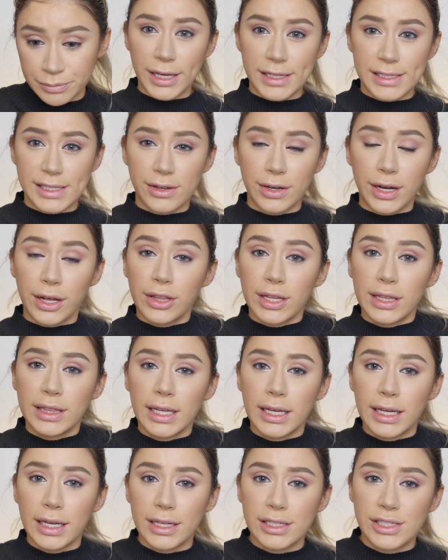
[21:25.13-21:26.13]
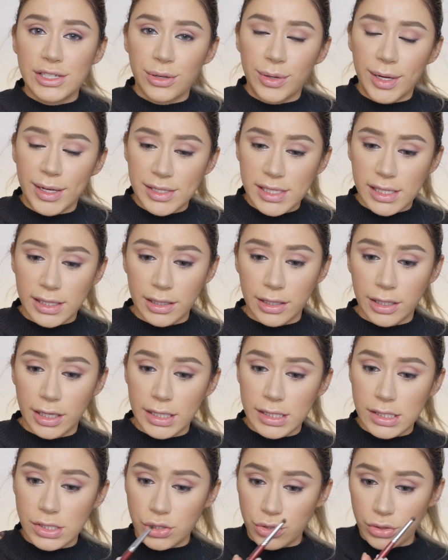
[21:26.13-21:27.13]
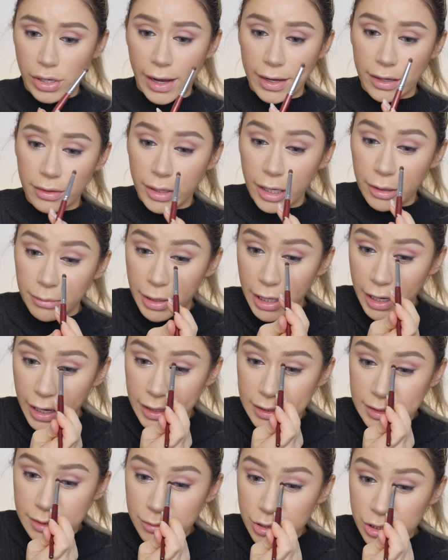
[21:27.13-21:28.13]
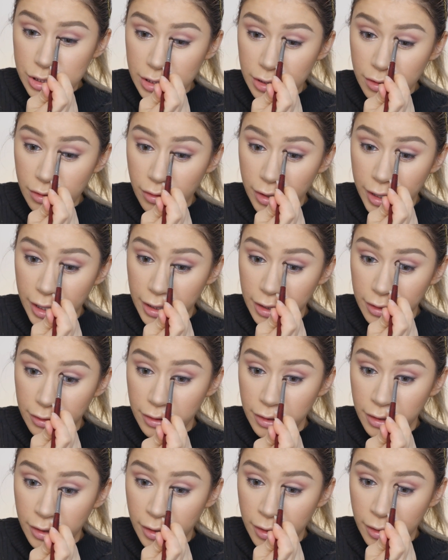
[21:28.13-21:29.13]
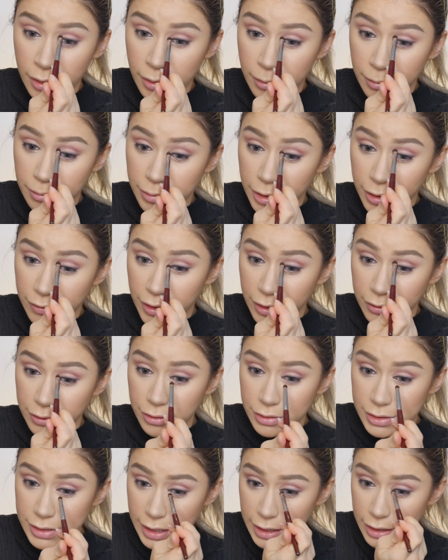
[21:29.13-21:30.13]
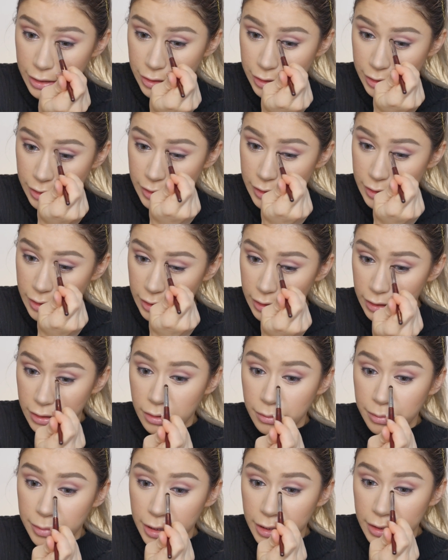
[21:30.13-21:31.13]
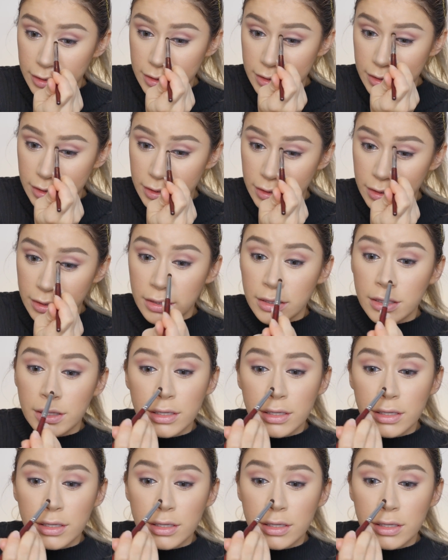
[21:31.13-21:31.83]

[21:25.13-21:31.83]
Okay, so now that the Etude House glitter has dried around my eyes, I'm just going to go ahead and buff out those edges a little bit